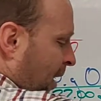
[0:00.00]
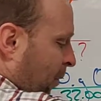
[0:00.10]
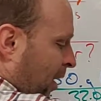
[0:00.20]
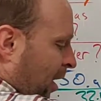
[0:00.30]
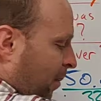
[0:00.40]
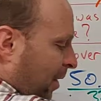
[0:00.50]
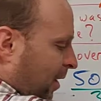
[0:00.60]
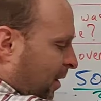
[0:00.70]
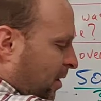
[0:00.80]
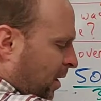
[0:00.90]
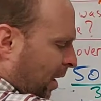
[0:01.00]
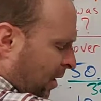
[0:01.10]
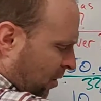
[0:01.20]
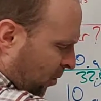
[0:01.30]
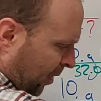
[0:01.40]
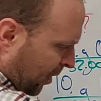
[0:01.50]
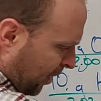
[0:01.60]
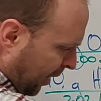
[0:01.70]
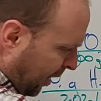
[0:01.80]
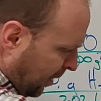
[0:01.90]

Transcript: and we end up, in this case, with